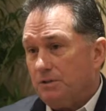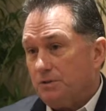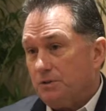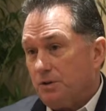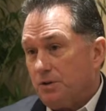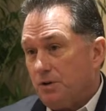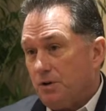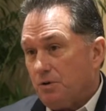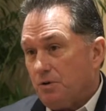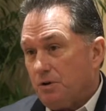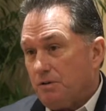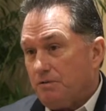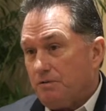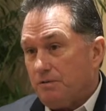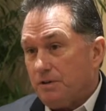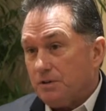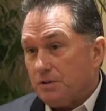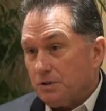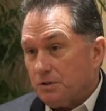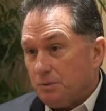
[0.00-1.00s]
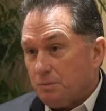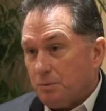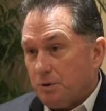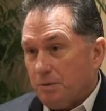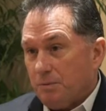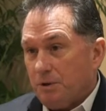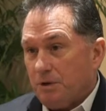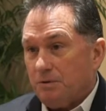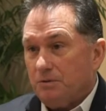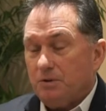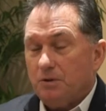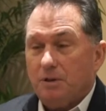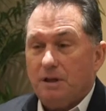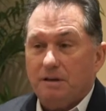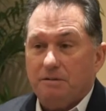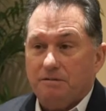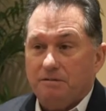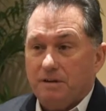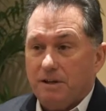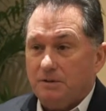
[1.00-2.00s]
to secure a physical perimeter, you'll
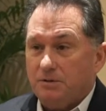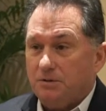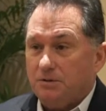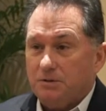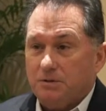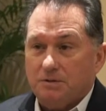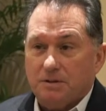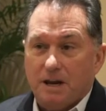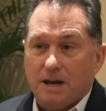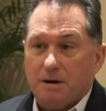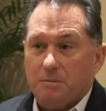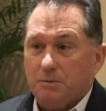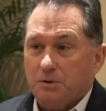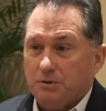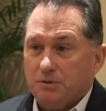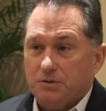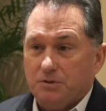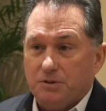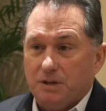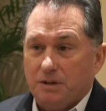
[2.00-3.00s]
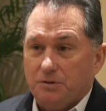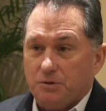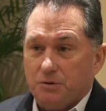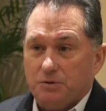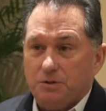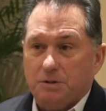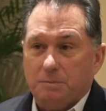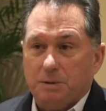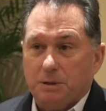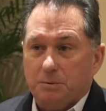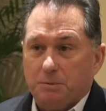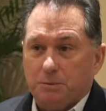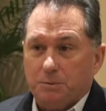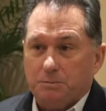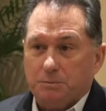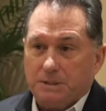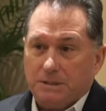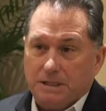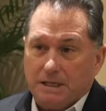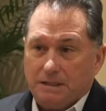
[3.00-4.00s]
have fences and cameras and sensors to be able
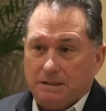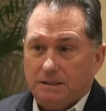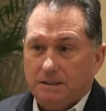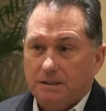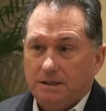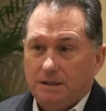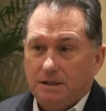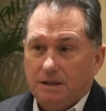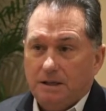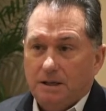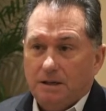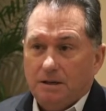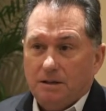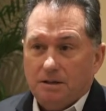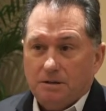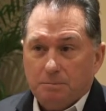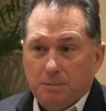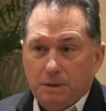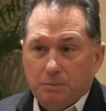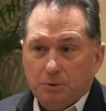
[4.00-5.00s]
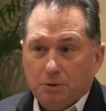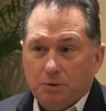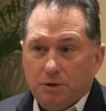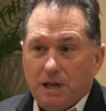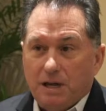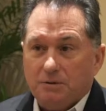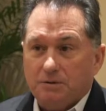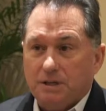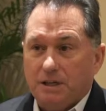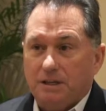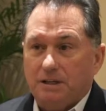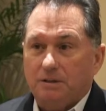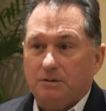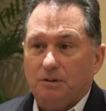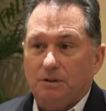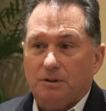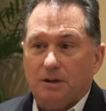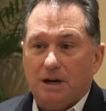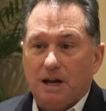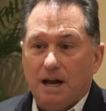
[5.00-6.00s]
to protect. People are now
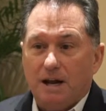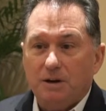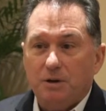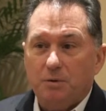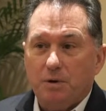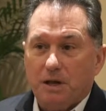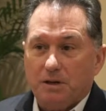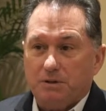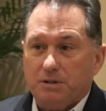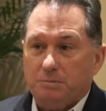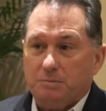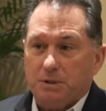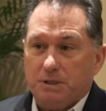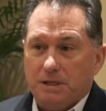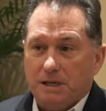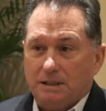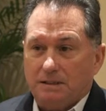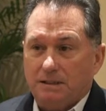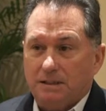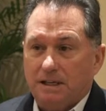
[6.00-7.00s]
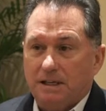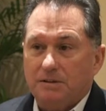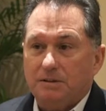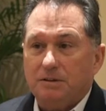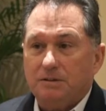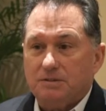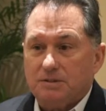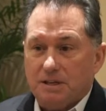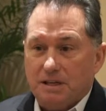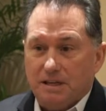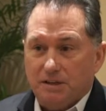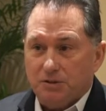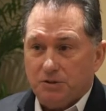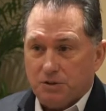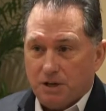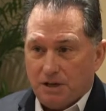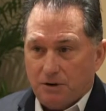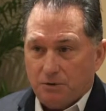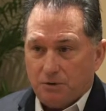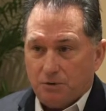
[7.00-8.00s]
taking a look at how do you actually protect against
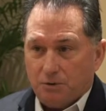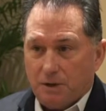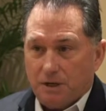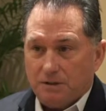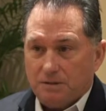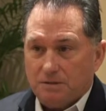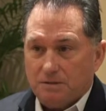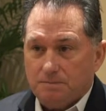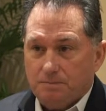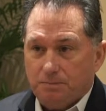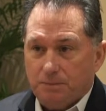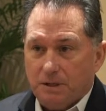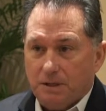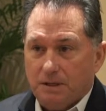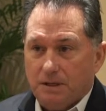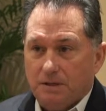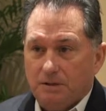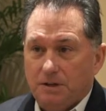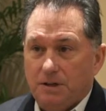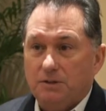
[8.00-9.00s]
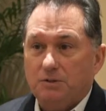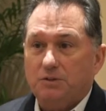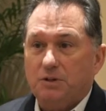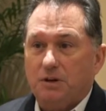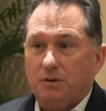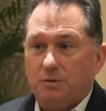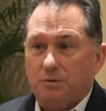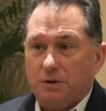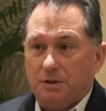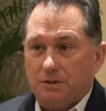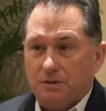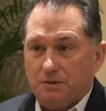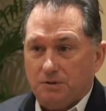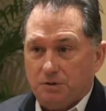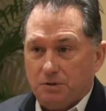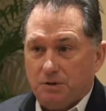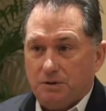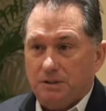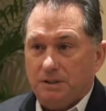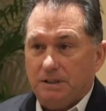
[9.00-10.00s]
insider threats. And, and insider threats
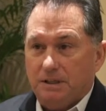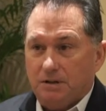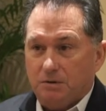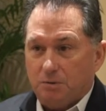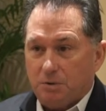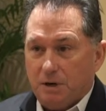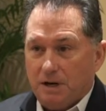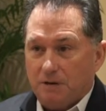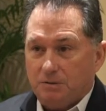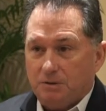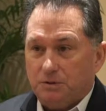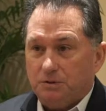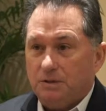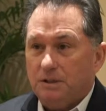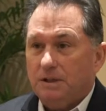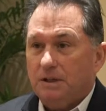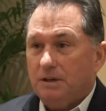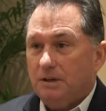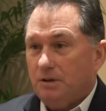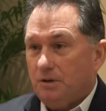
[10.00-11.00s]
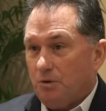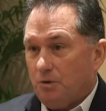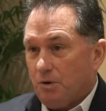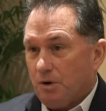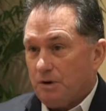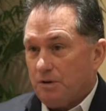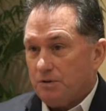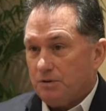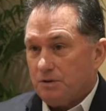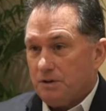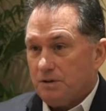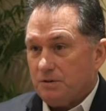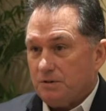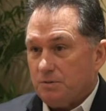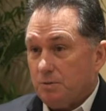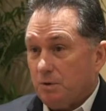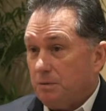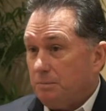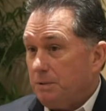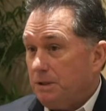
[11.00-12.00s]
can certainly unravel an
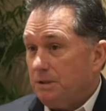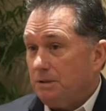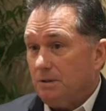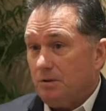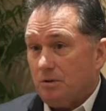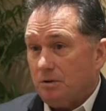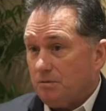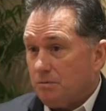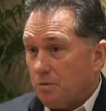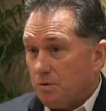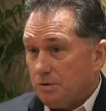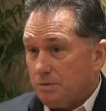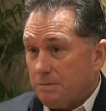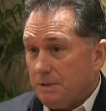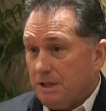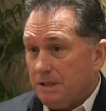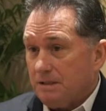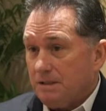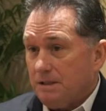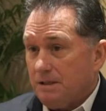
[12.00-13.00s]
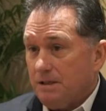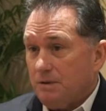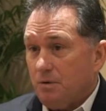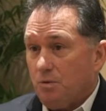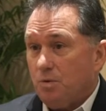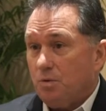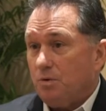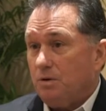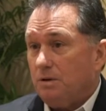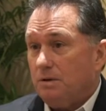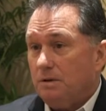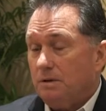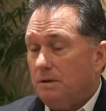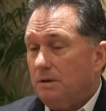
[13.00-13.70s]
organization, whether it be a law enforcement entity or